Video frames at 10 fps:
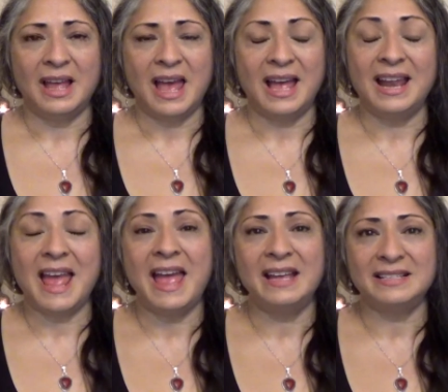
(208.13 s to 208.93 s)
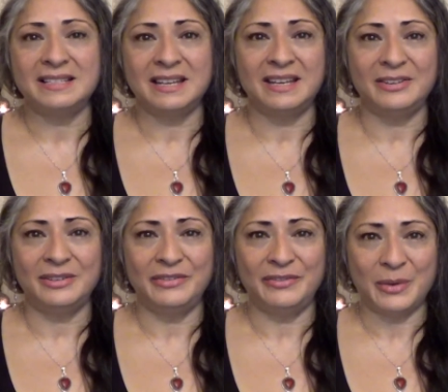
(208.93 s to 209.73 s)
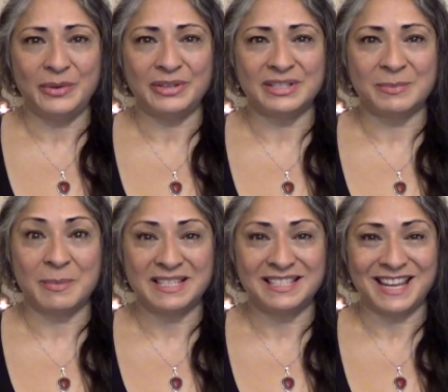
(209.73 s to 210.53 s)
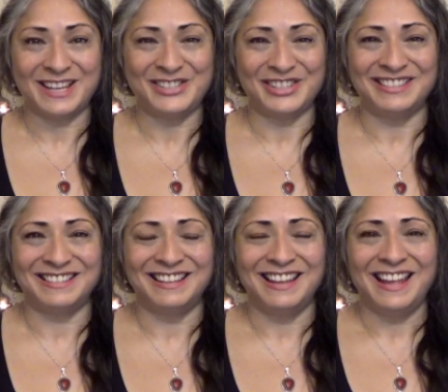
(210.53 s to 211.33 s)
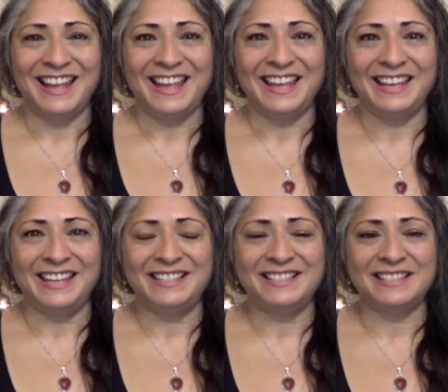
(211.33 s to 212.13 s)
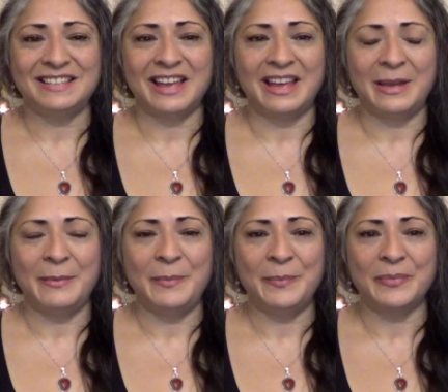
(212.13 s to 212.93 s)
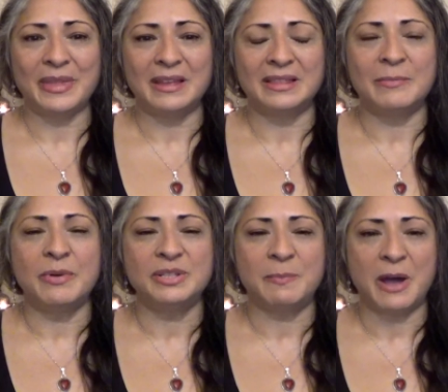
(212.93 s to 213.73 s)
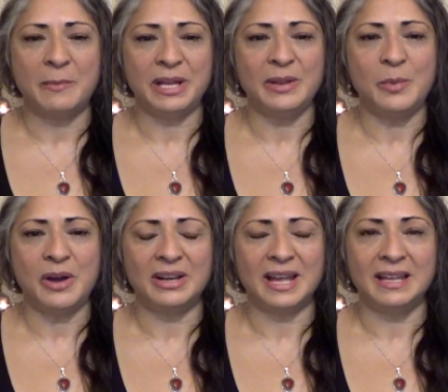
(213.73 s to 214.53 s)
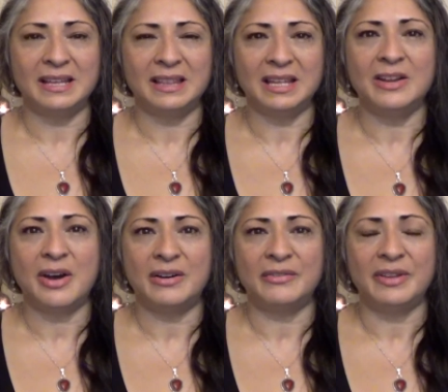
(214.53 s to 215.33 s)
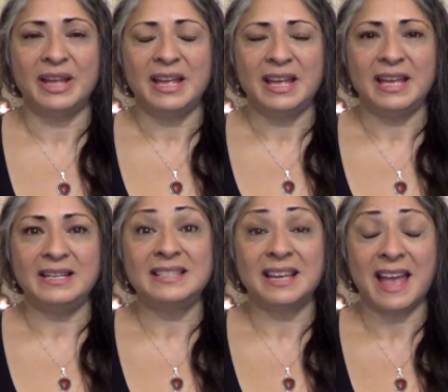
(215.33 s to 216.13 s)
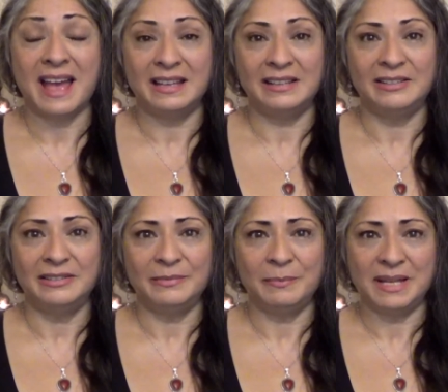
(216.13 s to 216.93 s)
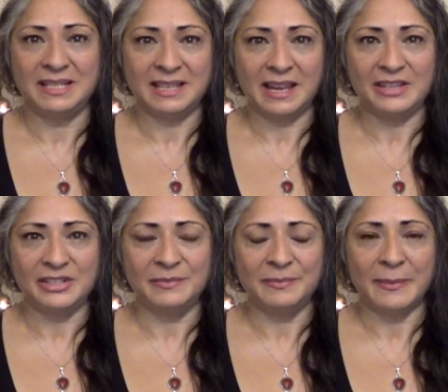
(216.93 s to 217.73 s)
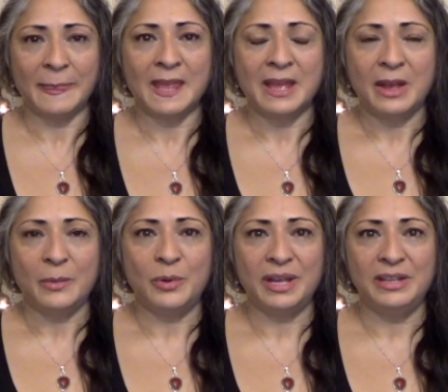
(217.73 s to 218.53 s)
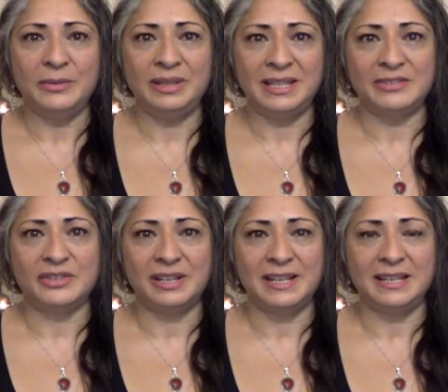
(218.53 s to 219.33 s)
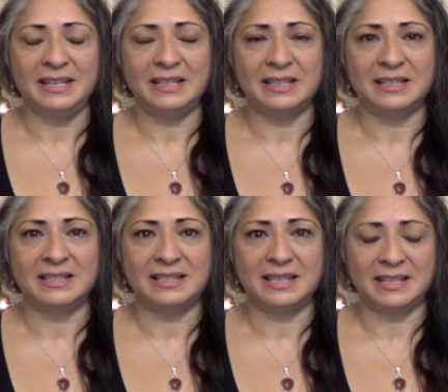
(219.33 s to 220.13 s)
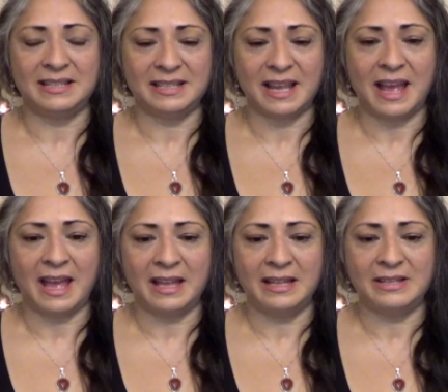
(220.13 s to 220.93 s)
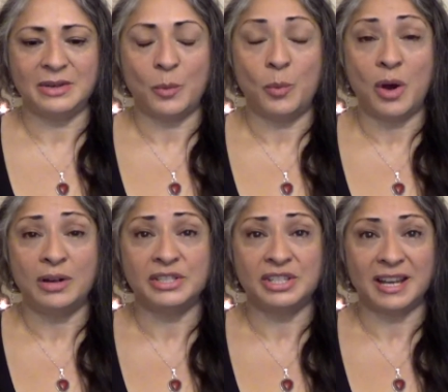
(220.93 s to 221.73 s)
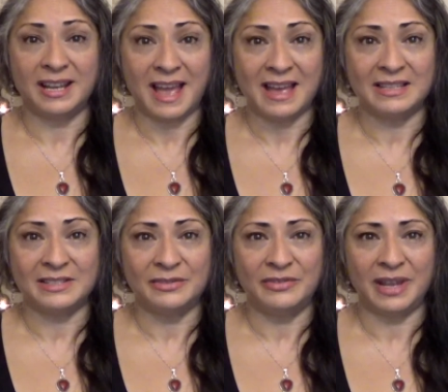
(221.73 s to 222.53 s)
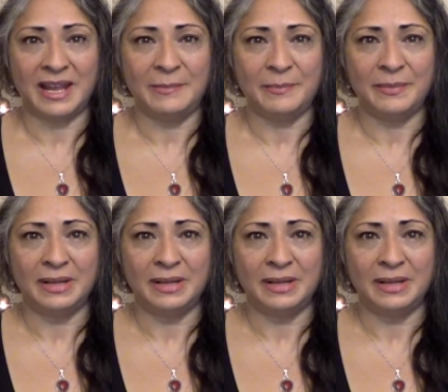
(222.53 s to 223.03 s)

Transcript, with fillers: An external focused meditation is um, the most popular one I can think of is the candle meditation, where you literally sit and watch a candle flame